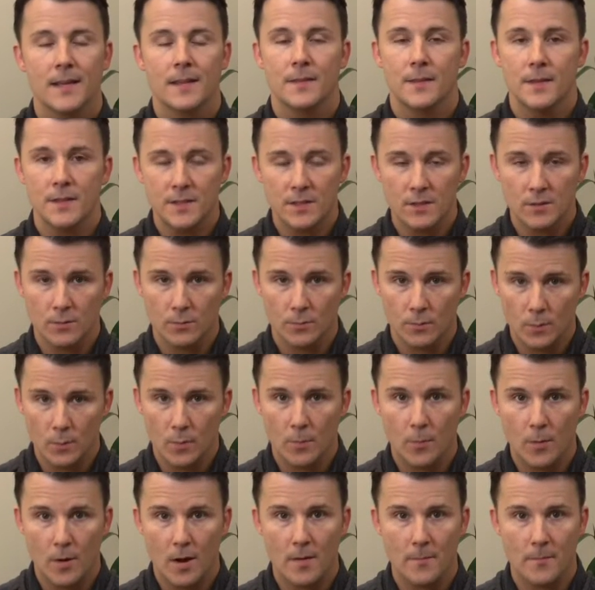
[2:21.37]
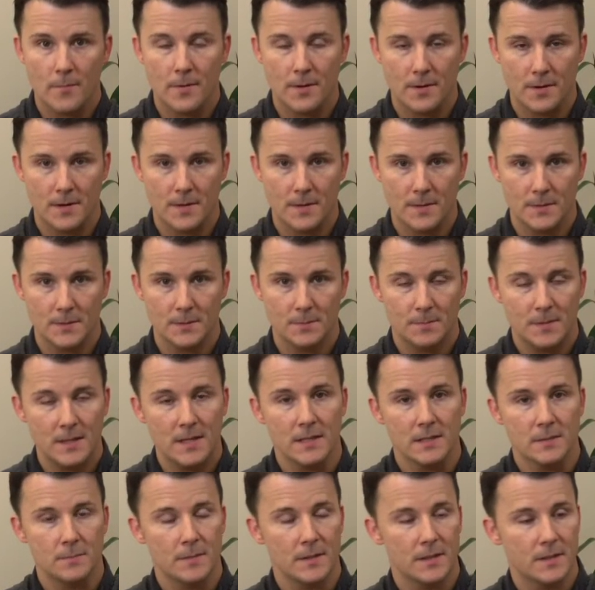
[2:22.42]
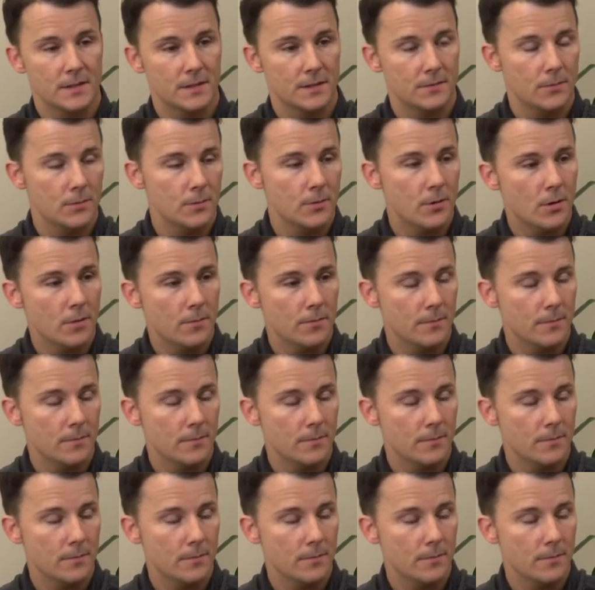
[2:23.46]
This is a real problem area in this piece because if you go